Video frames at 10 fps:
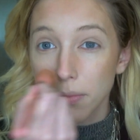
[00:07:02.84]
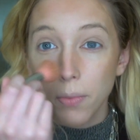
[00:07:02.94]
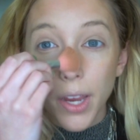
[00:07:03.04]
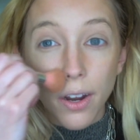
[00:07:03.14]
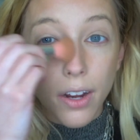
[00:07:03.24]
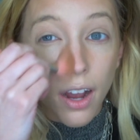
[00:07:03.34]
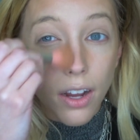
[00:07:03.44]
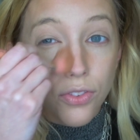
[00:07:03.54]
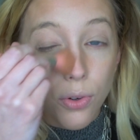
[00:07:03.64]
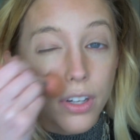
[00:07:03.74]
We are
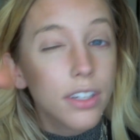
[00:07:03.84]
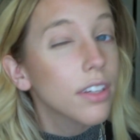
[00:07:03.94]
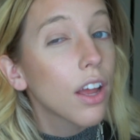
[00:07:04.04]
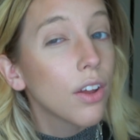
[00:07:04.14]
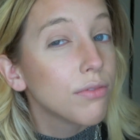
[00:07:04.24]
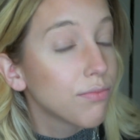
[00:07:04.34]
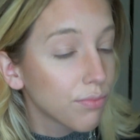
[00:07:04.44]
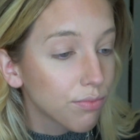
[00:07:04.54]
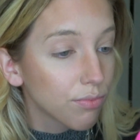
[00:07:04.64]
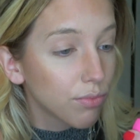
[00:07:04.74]
contouring
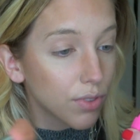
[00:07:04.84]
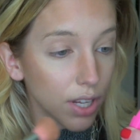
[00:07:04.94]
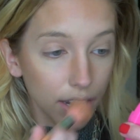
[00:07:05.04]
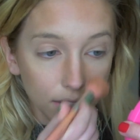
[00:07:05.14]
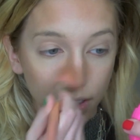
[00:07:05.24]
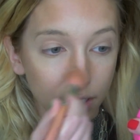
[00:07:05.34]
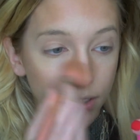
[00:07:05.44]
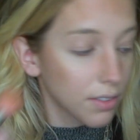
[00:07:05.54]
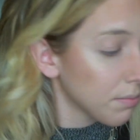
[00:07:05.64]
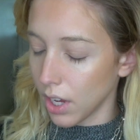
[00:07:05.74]
today,
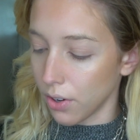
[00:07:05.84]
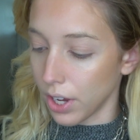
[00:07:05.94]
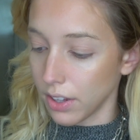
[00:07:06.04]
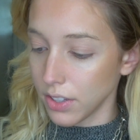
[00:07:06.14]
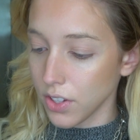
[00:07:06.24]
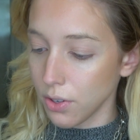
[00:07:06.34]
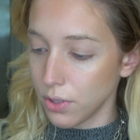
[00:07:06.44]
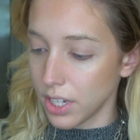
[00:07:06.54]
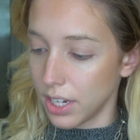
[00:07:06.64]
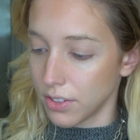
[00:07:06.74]
sis. Okay, let's go
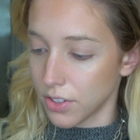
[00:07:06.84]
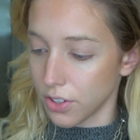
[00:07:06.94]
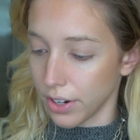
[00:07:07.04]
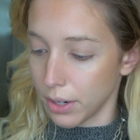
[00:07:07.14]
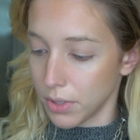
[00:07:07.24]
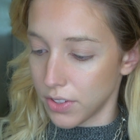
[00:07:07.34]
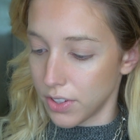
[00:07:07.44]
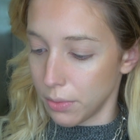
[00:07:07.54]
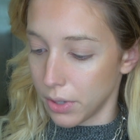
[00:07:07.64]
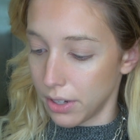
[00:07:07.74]
to Instagram and
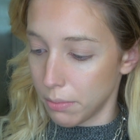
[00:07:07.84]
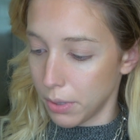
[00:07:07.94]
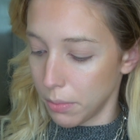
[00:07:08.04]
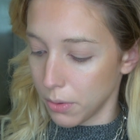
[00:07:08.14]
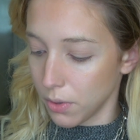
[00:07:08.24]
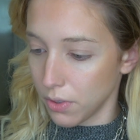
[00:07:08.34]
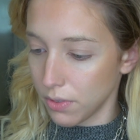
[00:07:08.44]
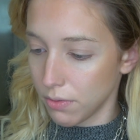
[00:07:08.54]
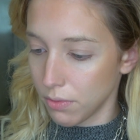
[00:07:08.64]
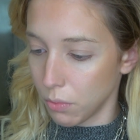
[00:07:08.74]
see what people
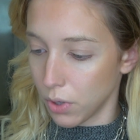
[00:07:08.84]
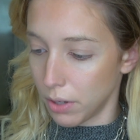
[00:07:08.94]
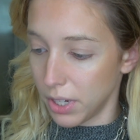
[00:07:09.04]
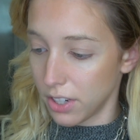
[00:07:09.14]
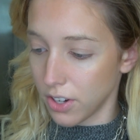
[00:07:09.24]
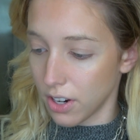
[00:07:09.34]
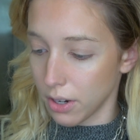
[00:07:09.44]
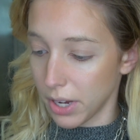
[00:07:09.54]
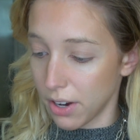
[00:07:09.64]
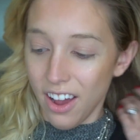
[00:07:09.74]
wanted me to talk
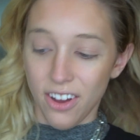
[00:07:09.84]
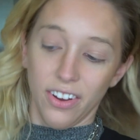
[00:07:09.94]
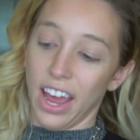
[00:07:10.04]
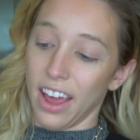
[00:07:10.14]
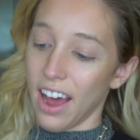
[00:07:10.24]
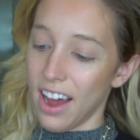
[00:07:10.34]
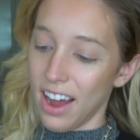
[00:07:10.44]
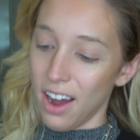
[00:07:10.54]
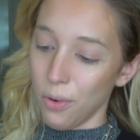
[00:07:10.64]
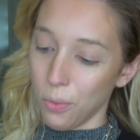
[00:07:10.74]
about. Okay,
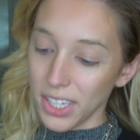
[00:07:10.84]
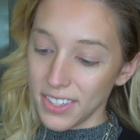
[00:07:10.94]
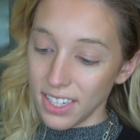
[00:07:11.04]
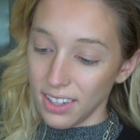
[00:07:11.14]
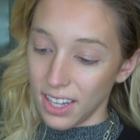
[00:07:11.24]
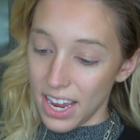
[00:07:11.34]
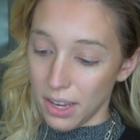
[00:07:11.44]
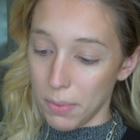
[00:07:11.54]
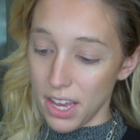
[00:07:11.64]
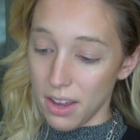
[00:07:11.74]
what's it
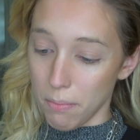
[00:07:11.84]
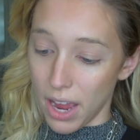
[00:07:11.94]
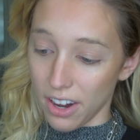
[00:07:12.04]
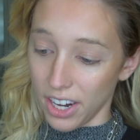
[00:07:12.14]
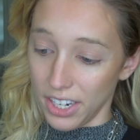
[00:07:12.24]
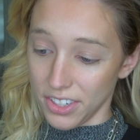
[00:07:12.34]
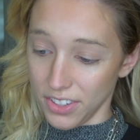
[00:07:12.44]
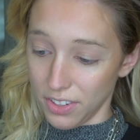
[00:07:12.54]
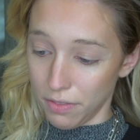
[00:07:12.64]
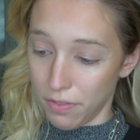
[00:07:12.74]
like being married?
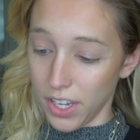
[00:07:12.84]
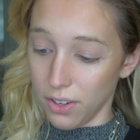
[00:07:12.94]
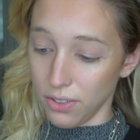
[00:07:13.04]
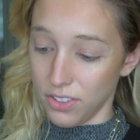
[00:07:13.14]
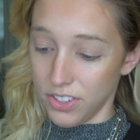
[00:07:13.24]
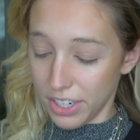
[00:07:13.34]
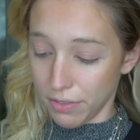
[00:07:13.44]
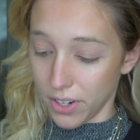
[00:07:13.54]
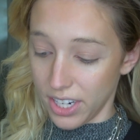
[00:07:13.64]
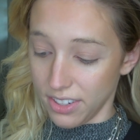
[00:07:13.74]
Does it feel
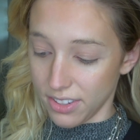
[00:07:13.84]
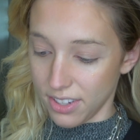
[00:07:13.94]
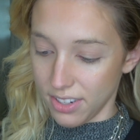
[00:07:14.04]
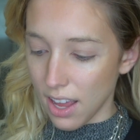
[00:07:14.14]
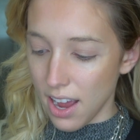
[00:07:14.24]
different?